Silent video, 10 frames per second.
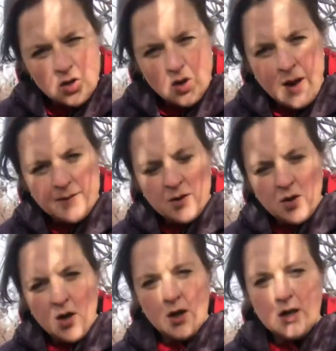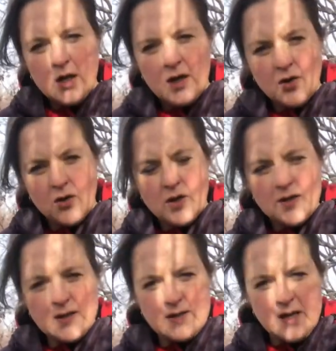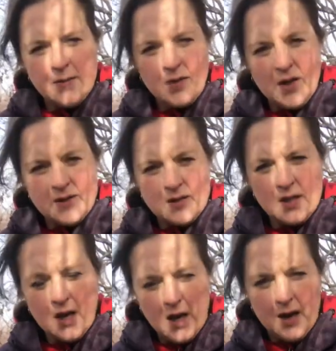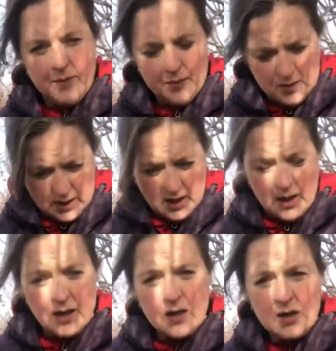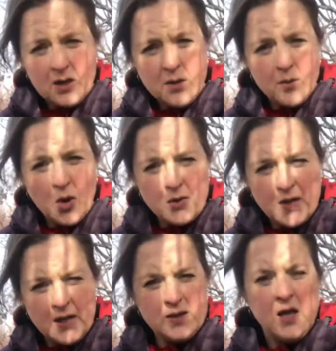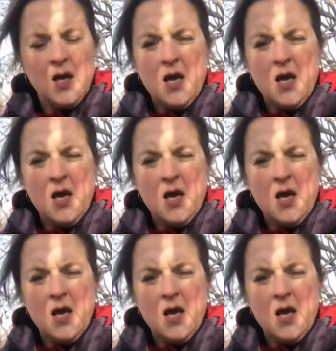grab the log in order to stabilize the cutting process,